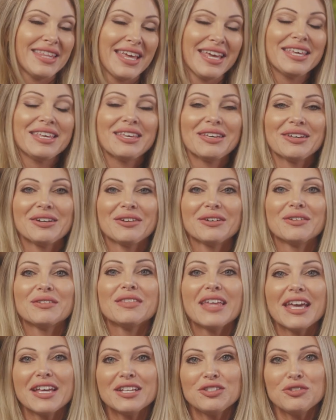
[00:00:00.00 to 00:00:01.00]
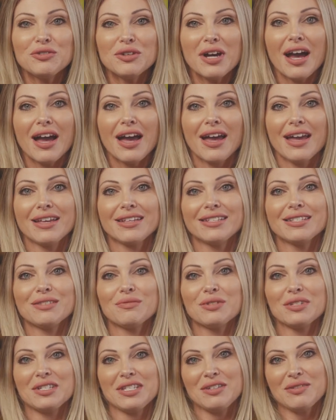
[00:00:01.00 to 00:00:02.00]
Thank you. Thanks, you guys.
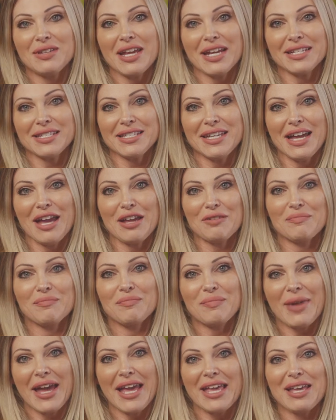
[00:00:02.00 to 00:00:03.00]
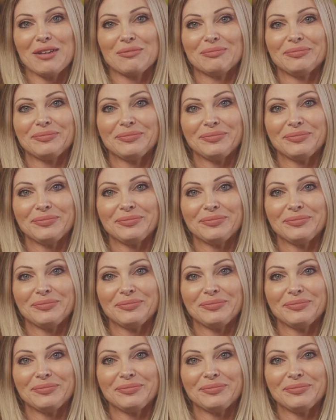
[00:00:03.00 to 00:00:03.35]
We'll see you next time. Bye.